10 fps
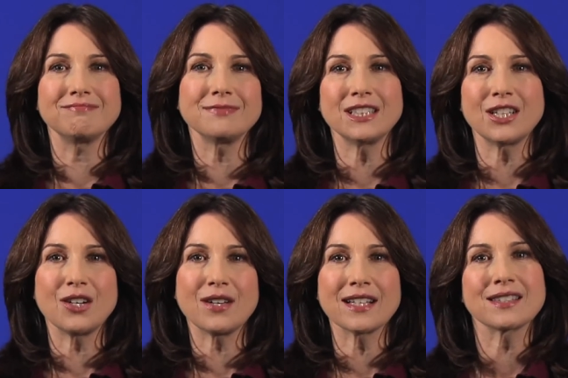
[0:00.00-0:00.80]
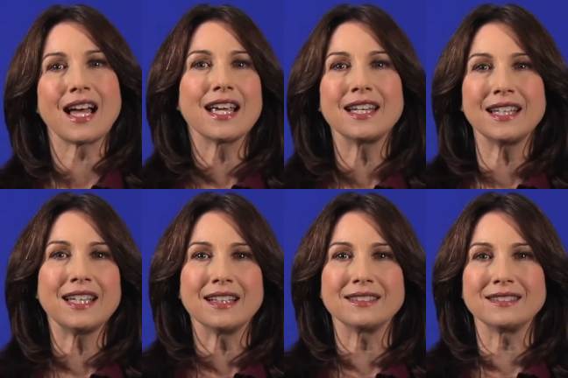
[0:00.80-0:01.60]
you know,
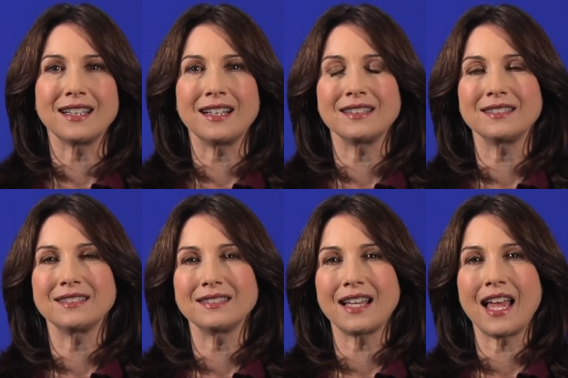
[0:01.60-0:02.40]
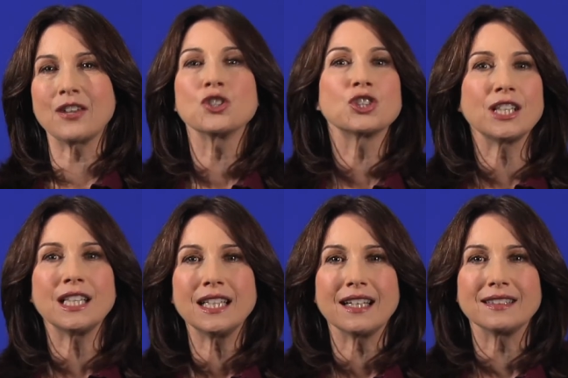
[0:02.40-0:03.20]
anxiety and
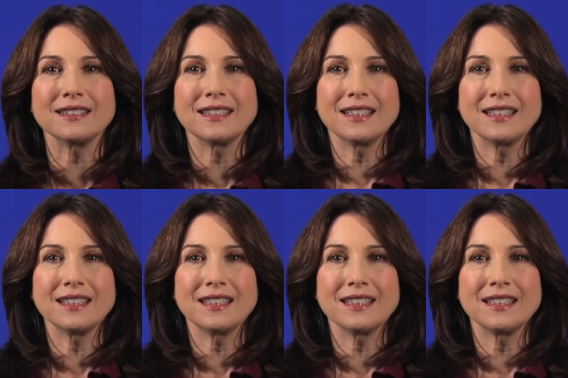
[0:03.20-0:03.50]
energy and